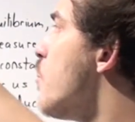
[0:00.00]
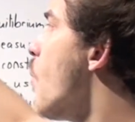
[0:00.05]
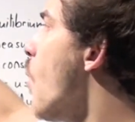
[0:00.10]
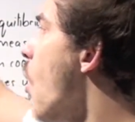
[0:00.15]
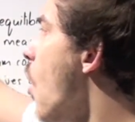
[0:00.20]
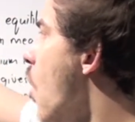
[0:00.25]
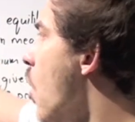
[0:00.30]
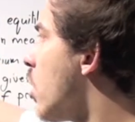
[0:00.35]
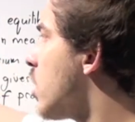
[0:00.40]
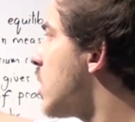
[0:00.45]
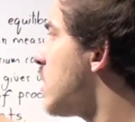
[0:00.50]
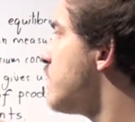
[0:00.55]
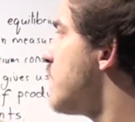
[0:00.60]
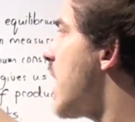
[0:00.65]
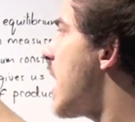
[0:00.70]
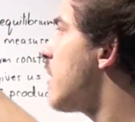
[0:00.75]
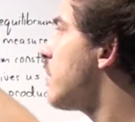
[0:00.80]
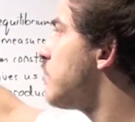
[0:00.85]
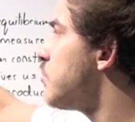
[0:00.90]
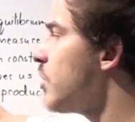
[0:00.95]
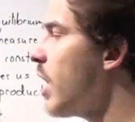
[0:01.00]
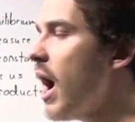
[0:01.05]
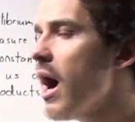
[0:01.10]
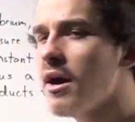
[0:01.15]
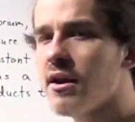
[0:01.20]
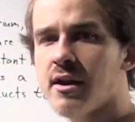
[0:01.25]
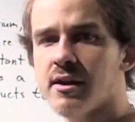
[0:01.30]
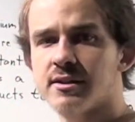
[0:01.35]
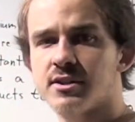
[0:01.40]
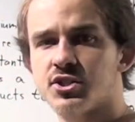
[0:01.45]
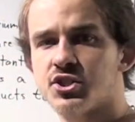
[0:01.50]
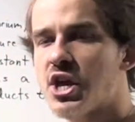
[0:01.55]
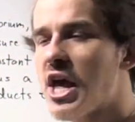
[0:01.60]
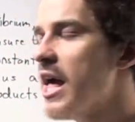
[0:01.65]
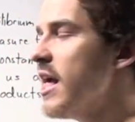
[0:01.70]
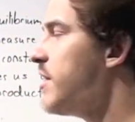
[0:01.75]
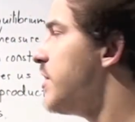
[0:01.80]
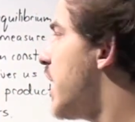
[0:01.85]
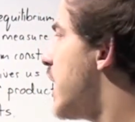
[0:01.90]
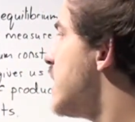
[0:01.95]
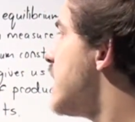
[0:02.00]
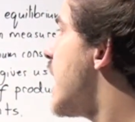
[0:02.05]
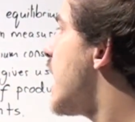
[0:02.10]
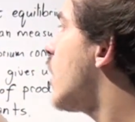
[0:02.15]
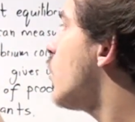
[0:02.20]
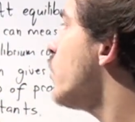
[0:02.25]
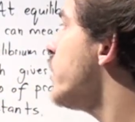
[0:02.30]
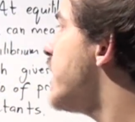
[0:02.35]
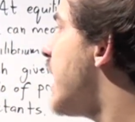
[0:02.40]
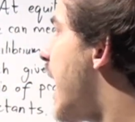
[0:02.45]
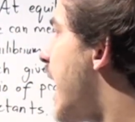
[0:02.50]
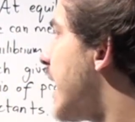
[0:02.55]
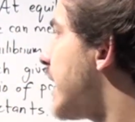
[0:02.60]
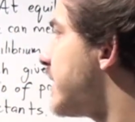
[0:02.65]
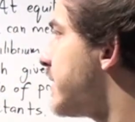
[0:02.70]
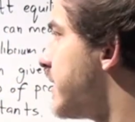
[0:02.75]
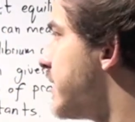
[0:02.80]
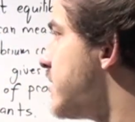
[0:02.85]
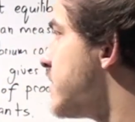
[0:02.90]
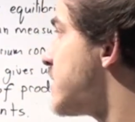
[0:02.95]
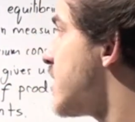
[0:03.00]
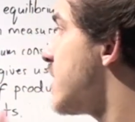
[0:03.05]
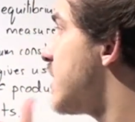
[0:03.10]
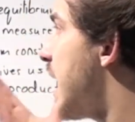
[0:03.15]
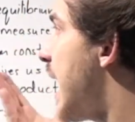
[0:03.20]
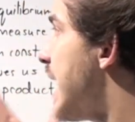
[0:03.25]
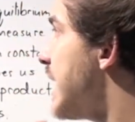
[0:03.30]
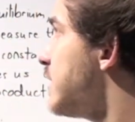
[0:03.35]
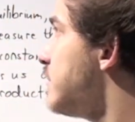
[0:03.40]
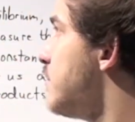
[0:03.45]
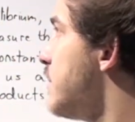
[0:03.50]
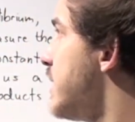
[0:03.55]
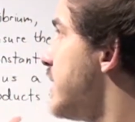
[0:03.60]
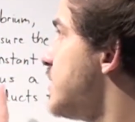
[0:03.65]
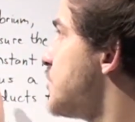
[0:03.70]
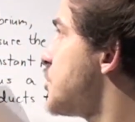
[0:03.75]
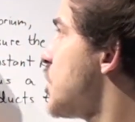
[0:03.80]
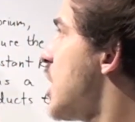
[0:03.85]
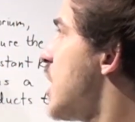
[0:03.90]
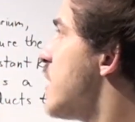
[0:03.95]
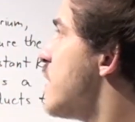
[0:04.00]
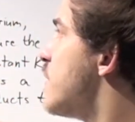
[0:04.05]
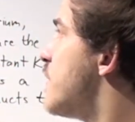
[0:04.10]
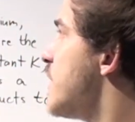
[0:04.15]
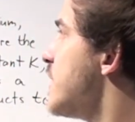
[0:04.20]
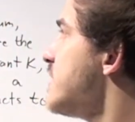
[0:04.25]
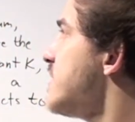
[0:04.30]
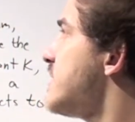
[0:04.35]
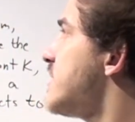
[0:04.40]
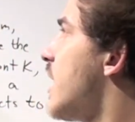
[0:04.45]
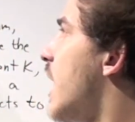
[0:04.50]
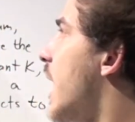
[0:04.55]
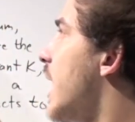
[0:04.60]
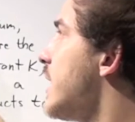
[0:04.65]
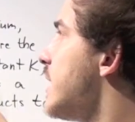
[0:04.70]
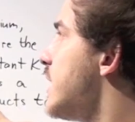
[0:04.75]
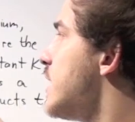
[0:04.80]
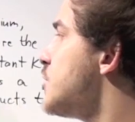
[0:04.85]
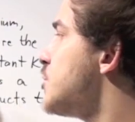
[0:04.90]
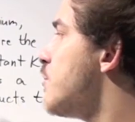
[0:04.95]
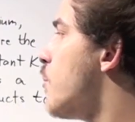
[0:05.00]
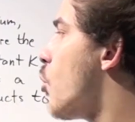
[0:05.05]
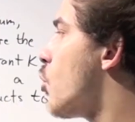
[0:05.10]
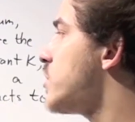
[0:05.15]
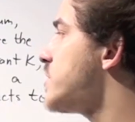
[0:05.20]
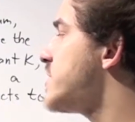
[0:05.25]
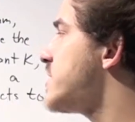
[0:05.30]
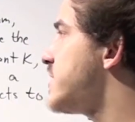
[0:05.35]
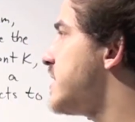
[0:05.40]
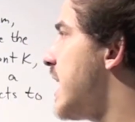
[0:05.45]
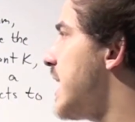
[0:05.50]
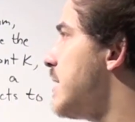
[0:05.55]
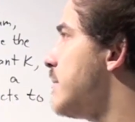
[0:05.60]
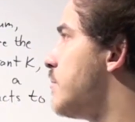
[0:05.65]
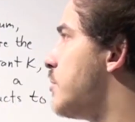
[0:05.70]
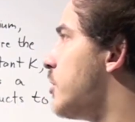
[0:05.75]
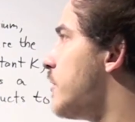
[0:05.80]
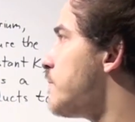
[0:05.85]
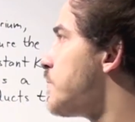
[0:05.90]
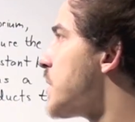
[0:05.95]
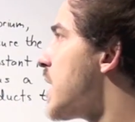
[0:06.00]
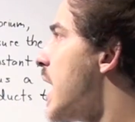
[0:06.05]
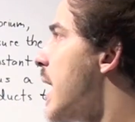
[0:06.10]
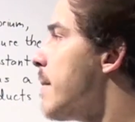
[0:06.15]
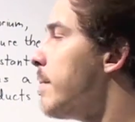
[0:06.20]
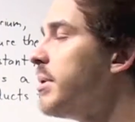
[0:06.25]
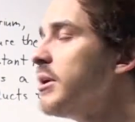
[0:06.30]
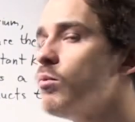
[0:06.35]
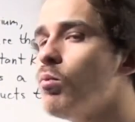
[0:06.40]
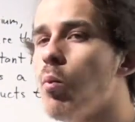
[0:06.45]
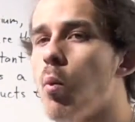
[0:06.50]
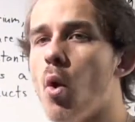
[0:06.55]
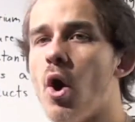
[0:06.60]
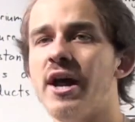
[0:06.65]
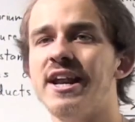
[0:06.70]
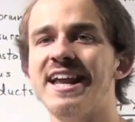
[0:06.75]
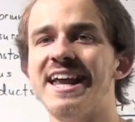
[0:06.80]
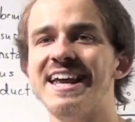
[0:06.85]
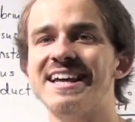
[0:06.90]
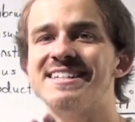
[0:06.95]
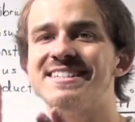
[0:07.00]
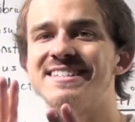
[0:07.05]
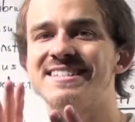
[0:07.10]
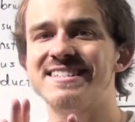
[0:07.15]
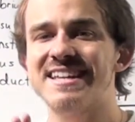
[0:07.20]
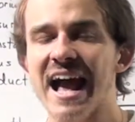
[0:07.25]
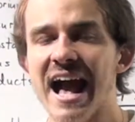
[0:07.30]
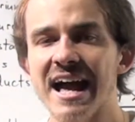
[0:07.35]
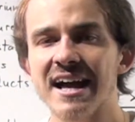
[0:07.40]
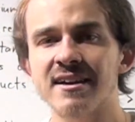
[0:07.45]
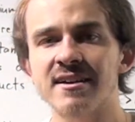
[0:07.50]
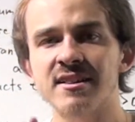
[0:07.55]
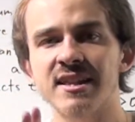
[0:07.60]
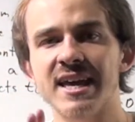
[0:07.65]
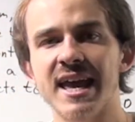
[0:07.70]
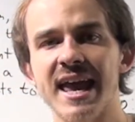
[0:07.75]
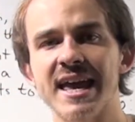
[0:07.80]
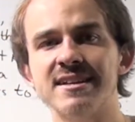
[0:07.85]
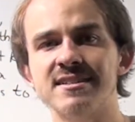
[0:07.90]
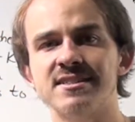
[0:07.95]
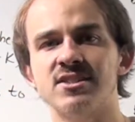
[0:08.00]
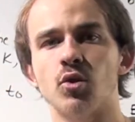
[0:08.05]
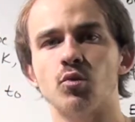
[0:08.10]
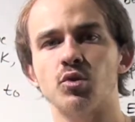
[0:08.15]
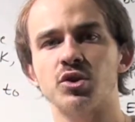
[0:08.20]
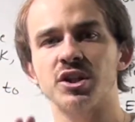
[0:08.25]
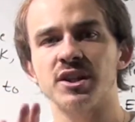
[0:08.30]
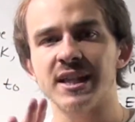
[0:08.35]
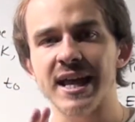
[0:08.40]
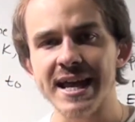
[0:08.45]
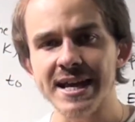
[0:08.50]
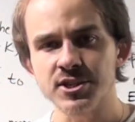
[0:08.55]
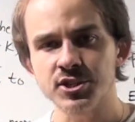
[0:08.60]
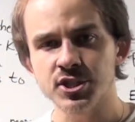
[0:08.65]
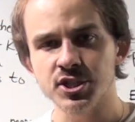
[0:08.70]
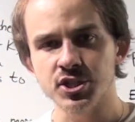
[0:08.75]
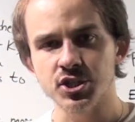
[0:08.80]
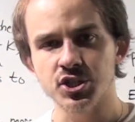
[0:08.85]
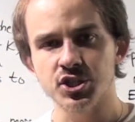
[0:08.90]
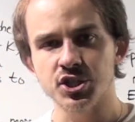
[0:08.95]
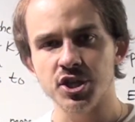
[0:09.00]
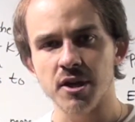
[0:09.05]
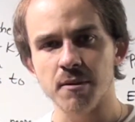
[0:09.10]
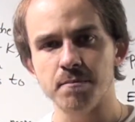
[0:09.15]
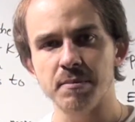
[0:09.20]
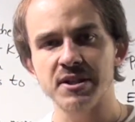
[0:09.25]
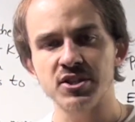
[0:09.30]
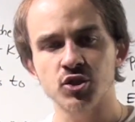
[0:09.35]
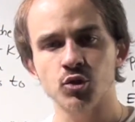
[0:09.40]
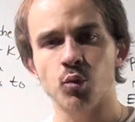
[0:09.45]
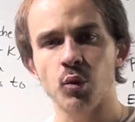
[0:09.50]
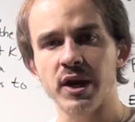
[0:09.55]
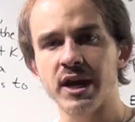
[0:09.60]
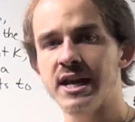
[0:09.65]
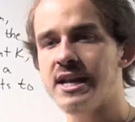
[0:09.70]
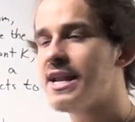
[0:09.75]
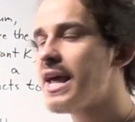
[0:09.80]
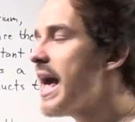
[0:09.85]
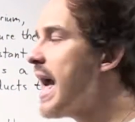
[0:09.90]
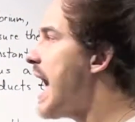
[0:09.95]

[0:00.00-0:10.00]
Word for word: more of our products than our reactant. So that means this side is more stable. But what exactly is the relationship between